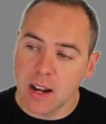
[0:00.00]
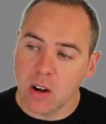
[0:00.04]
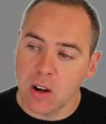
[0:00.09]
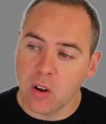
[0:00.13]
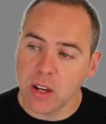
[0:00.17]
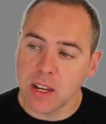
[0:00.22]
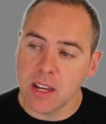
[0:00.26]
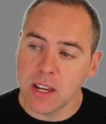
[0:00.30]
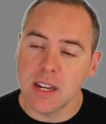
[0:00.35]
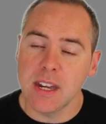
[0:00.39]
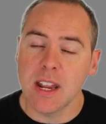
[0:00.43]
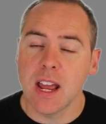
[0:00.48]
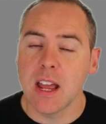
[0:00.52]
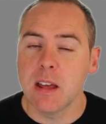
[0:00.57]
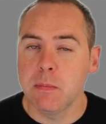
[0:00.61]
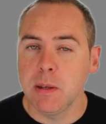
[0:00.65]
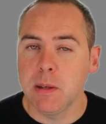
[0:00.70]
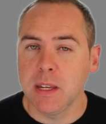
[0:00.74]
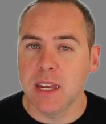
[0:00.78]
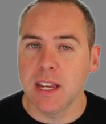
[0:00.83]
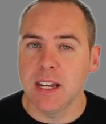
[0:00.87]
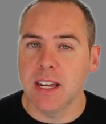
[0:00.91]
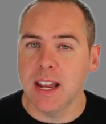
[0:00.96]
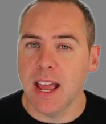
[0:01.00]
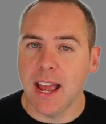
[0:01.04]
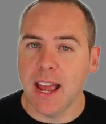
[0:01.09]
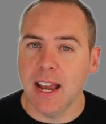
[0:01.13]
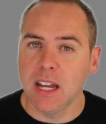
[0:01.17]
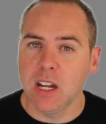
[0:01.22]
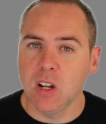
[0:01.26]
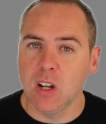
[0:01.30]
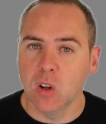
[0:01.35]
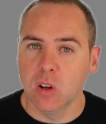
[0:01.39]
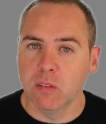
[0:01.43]
And I can now begin
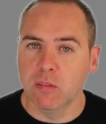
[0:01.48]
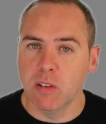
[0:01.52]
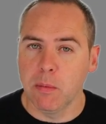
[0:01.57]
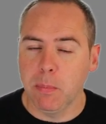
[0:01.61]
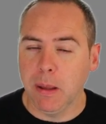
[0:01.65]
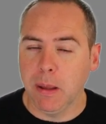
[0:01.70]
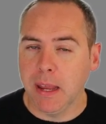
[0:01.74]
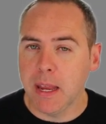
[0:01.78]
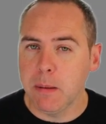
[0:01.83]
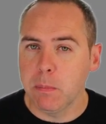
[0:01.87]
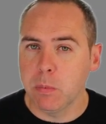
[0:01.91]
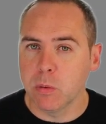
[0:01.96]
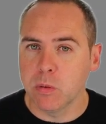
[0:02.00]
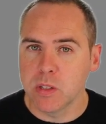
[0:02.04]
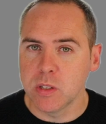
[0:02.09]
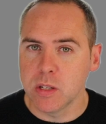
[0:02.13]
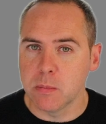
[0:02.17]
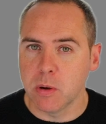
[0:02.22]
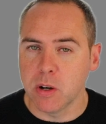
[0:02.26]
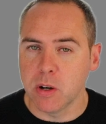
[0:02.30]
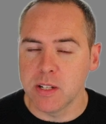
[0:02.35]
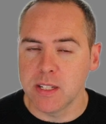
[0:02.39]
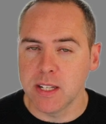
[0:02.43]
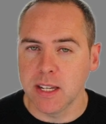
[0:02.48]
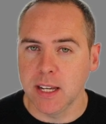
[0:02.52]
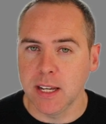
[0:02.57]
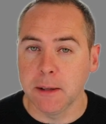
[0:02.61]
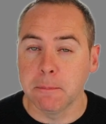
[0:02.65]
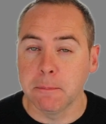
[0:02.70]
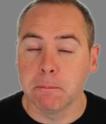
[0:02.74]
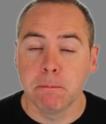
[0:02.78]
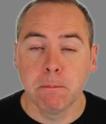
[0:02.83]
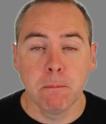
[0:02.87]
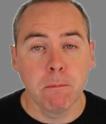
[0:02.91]
adding other people to my
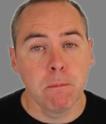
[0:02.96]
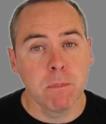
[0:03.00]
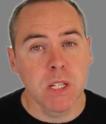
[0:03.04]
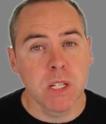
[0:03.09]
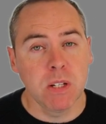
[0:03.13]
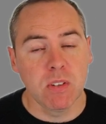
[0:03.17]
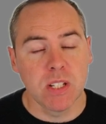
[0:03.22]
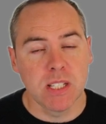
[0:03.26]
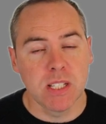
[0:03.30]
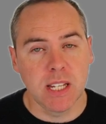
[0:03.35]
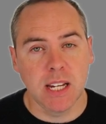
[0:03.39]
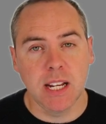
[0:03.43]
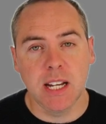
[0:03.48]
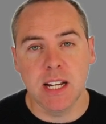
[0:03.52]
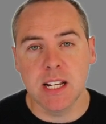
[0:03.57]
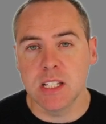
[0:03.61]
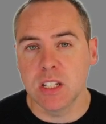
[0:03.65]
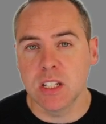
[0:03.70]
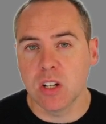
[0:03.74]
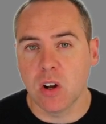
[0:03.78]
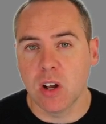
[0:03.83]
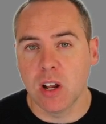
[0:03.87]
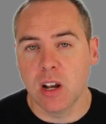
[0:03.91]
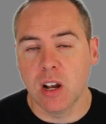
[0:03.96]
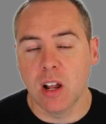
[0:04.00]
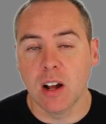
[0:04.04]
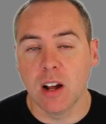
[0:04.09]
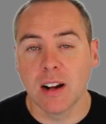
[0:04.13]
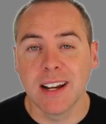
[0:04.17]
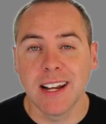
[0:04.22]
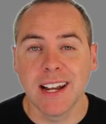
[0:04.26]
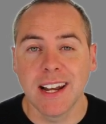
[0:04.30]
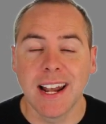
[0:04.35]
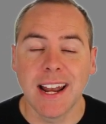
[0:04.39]
team. So you see this
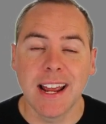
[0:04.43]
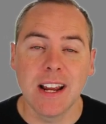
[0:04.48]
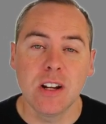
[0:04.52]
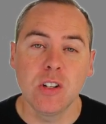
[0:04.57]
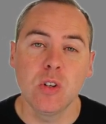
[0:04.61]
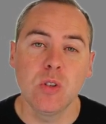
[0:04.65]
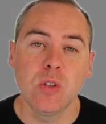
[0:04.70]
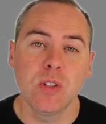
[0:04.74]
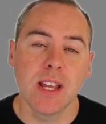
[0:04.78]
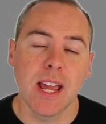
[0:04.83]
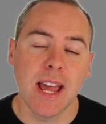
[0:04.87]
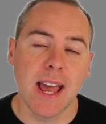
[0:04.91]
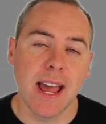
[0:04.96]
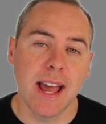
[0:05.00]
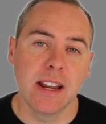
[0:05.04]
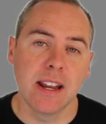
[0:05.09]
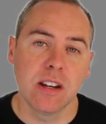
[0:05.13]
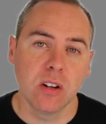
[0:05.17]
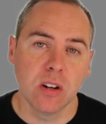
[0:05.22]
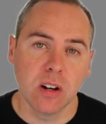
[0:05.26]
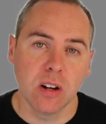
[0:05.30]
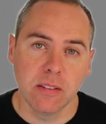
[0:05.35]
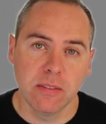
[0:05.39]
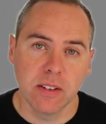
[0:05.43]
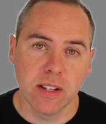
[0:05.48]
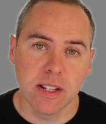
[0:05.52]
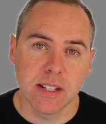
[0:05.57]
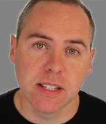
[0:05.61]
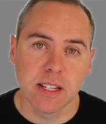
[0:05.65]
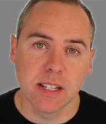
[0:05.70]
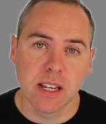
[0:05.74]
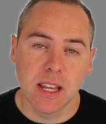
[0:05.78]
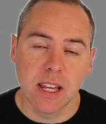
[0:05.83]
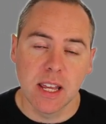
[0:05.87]
dialogue allows you to add
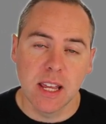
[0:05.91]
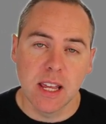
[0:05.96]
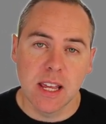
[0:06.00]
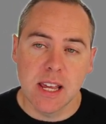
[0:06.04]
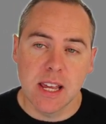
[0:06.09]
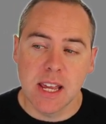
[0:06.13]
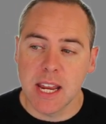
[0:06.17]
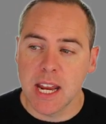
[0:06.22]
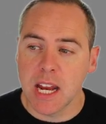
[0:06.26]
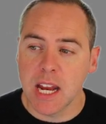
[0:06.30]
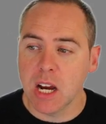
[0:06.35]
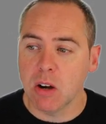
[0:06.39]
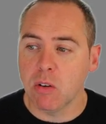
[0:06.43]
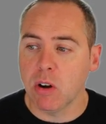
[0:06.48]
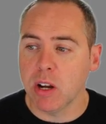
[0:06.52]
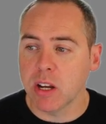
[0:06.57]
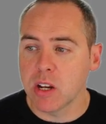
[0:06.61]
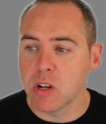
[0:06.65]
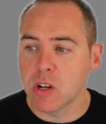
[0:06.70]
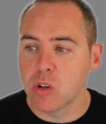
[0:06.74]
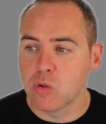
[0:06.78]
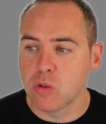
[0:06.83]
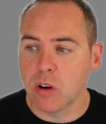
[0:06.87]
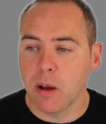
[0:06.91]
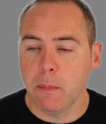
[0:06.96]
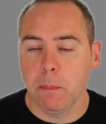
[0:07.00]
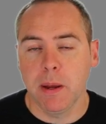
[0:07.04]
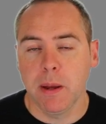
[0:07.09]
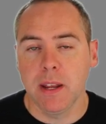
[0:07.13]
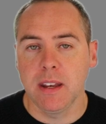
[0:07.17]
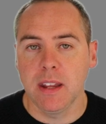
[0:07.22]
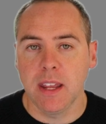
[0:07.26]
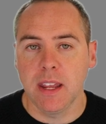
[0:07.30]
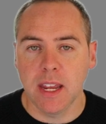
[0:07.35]
others. Here I could
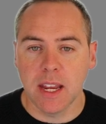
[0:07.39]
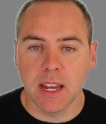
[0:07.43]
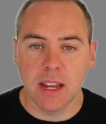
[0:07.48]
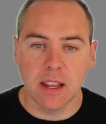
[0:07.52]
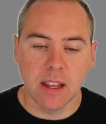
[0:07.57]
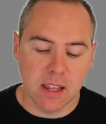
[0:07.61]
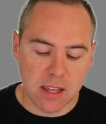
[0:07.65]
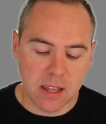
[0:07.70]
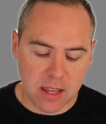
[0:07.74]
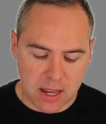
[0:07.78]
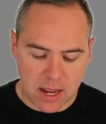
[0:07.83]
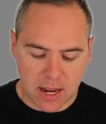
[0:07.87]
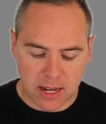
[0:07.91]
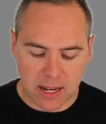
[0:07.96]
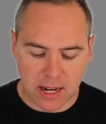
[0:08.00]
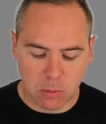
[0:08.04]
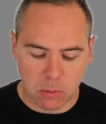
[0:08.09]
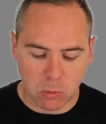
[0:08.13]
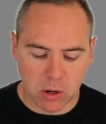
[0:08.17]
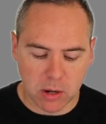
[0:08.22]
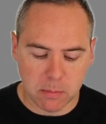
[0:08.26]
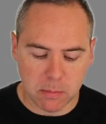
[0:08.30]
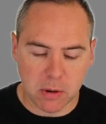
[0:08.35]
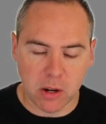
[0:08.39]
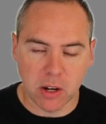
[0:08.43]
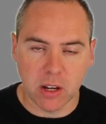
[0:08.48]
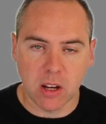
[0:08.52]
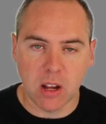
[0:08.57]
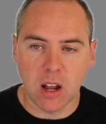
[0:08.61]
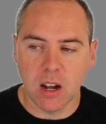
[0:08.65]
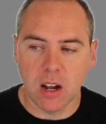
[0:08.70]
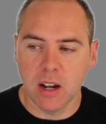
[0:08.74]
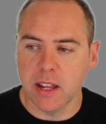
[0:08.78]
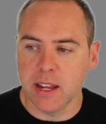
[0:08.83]
drop in here and add one of
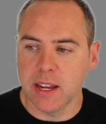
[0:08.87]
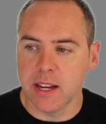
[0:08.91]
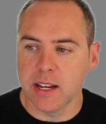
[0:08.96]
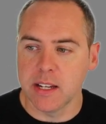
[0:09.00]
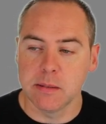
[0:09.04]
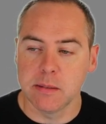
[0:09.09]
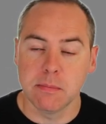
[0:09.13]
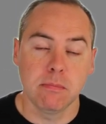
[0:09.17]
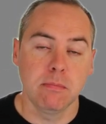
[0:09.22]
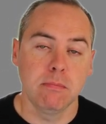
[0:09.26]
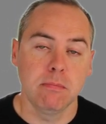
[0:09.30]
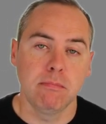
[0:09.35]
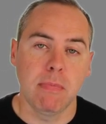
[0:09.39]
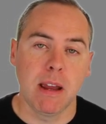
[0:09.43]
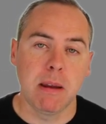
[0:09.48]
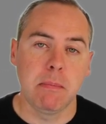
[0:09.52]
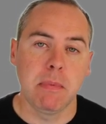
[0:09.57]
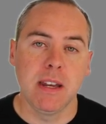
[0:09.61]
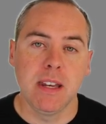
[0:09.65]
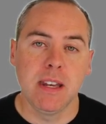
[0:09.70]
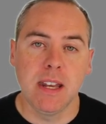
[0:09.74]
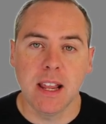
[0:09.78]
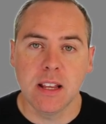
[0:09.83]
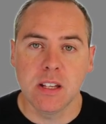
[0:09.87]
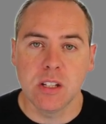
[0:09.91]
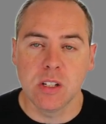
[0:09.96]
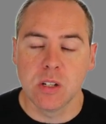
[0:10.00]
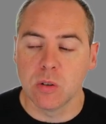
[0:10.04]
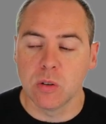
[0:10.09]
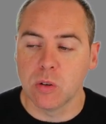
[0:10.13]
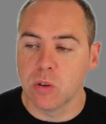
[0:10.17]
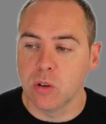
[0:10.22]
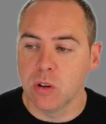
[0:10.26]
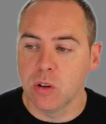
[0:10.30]
my colleagues, maybe
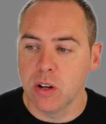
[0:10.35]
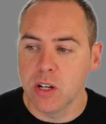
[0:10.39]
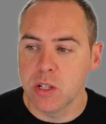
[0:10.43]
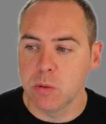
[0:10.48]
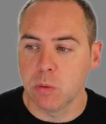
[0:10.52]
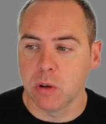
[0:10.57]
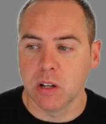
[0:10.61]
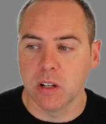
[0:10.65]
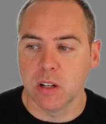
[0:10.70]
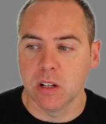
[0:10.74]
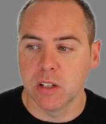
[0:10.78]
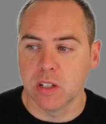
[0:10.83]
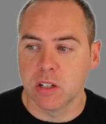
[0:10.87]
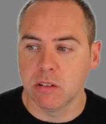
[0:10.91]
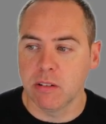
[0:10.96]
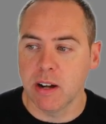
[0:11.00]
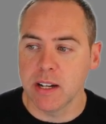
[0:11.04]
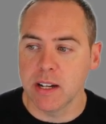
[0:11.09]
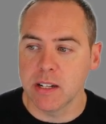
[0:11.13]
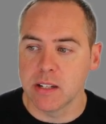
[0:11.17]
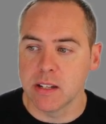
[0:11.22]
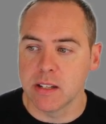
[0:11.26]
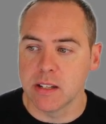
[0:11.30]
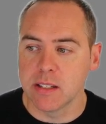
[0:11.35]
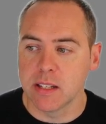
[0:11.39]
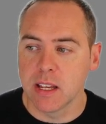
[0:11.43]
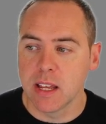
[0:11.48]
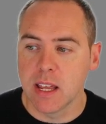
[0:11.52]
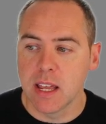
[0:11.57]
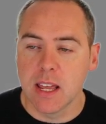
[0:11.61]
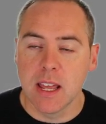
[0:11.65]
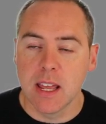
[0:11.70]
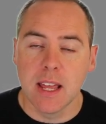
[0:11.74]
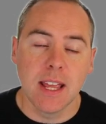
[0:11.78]
Nestor, who's one of the
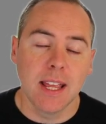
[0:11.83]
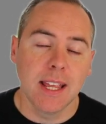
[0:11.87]
directors.